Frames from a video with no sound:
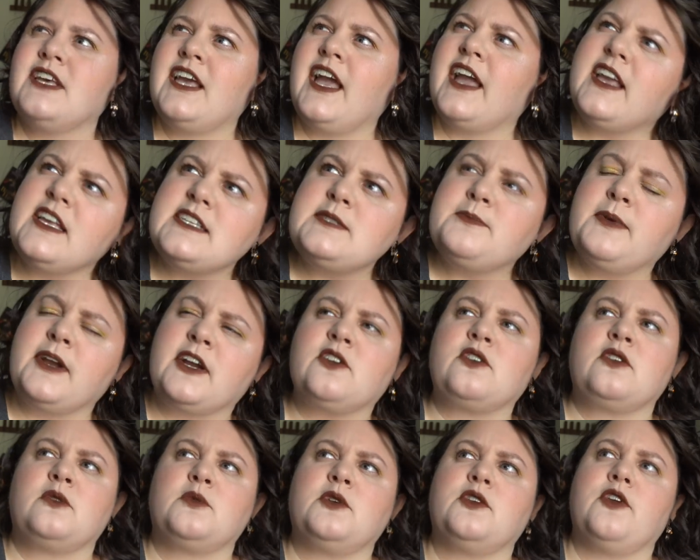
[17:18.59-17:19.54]
I guess
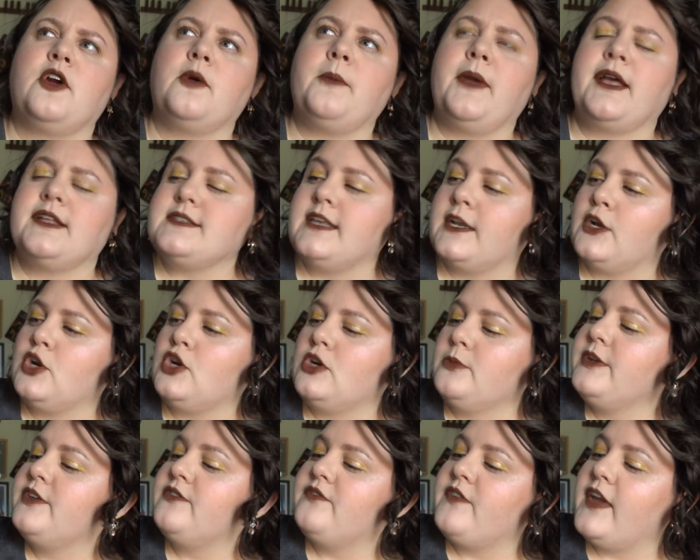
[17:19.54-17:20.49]
paranormal romance, like
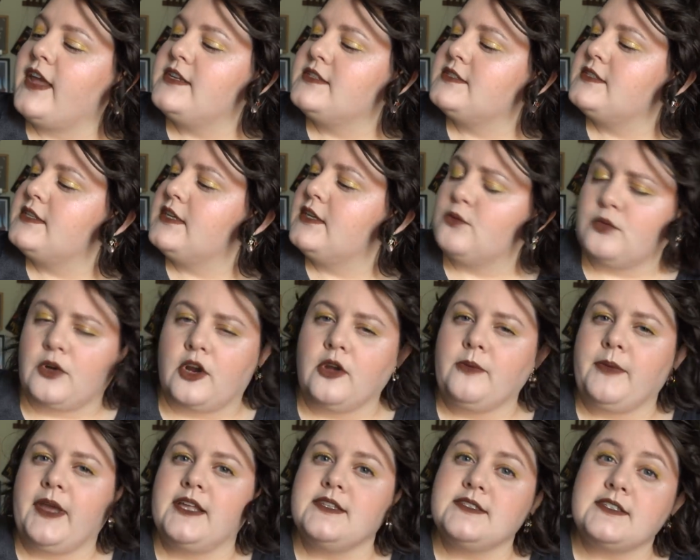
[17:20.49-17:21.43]
urban fantasy
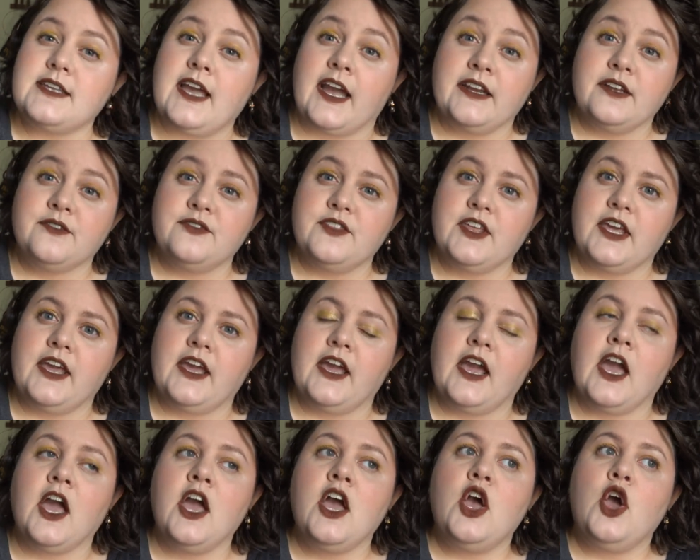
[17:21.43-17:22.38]
romance kind of thing,